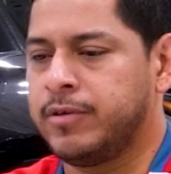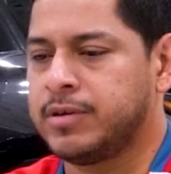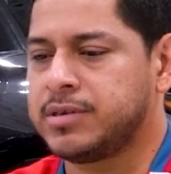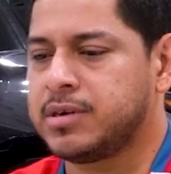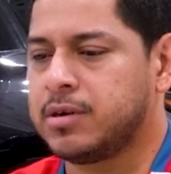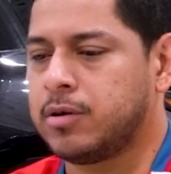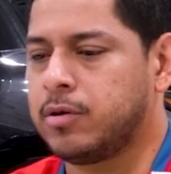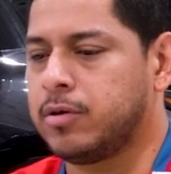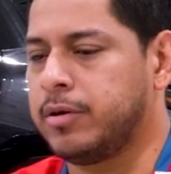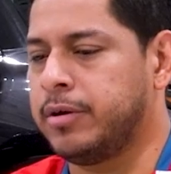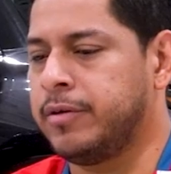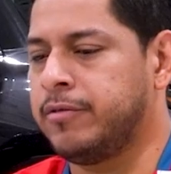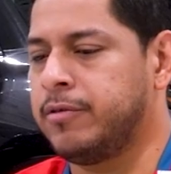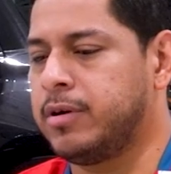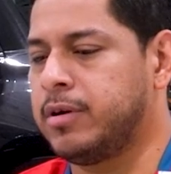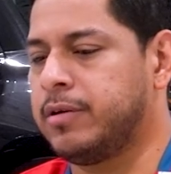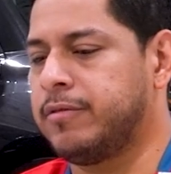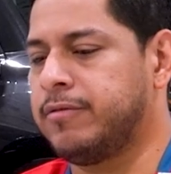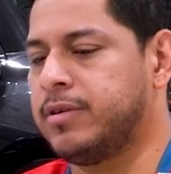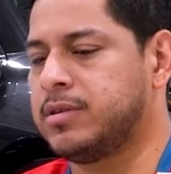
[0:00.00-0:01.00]
physical,
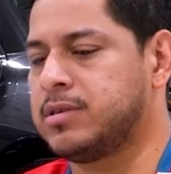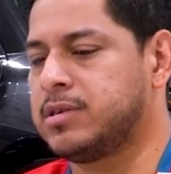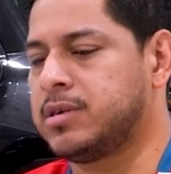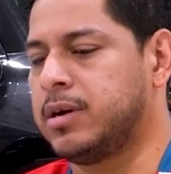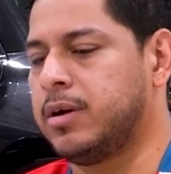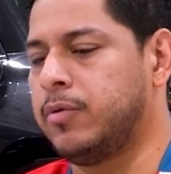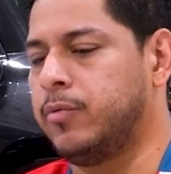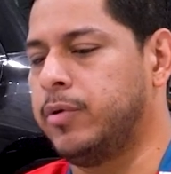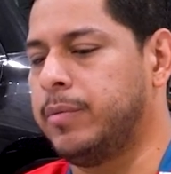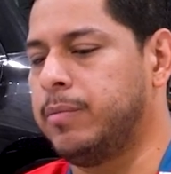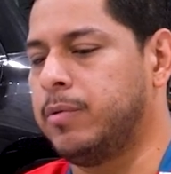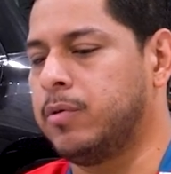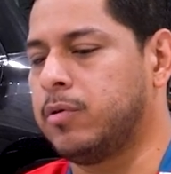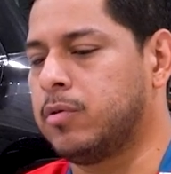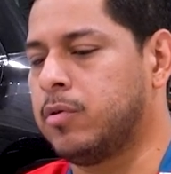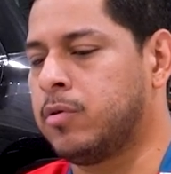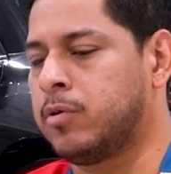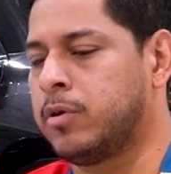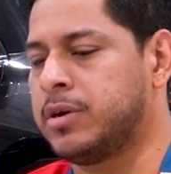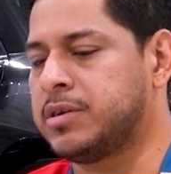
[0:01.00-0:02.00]
even if it's a rebuild
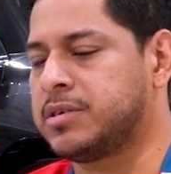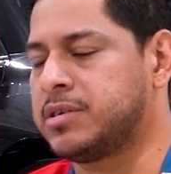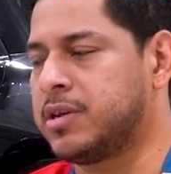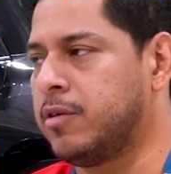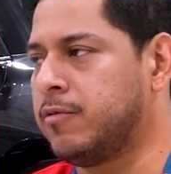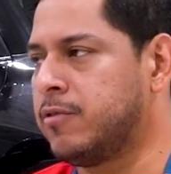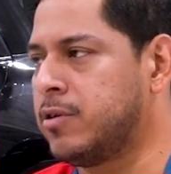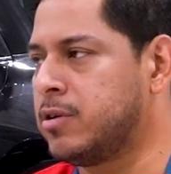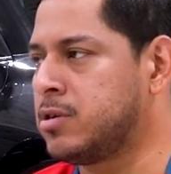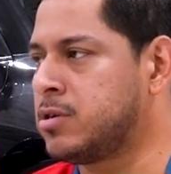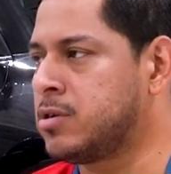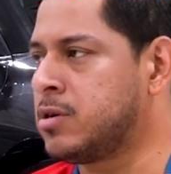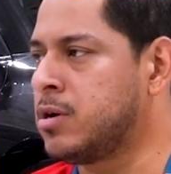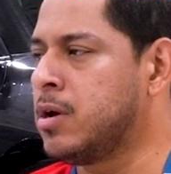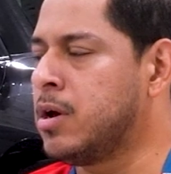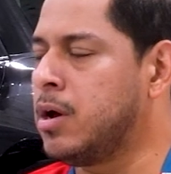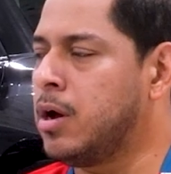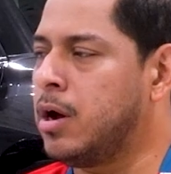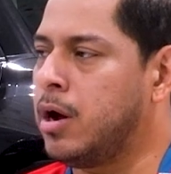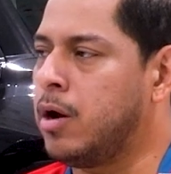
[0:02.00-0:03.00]
or a salvage,
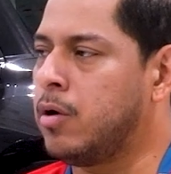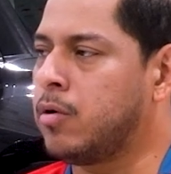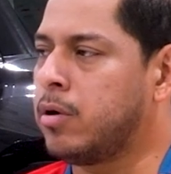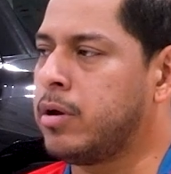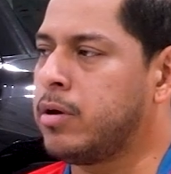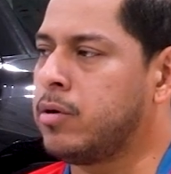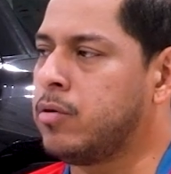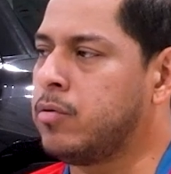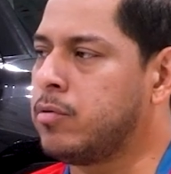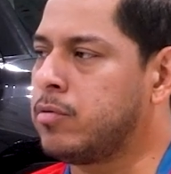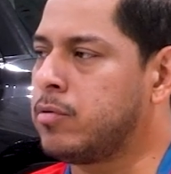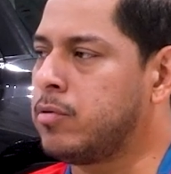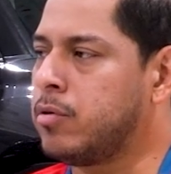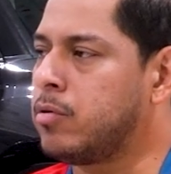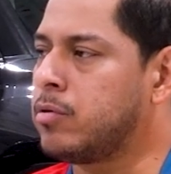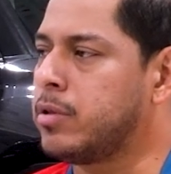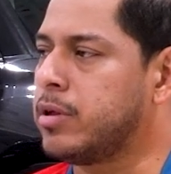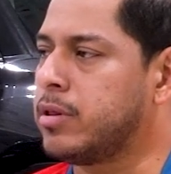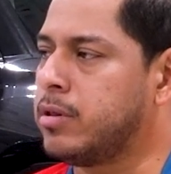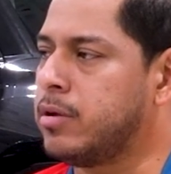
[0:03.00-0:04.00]
how can you
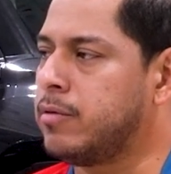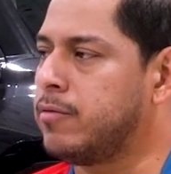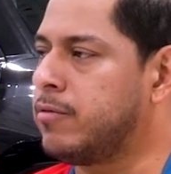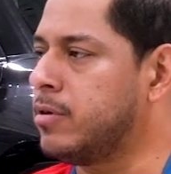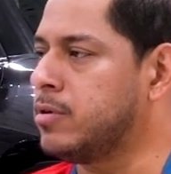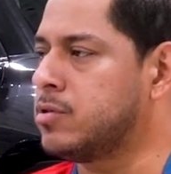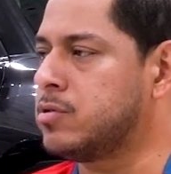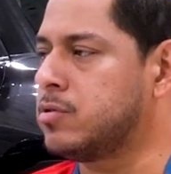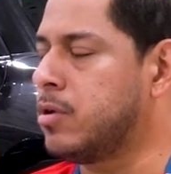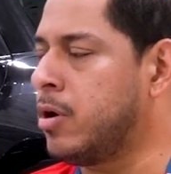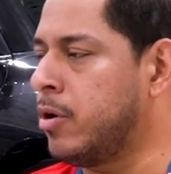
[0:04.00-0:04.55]
know the difference?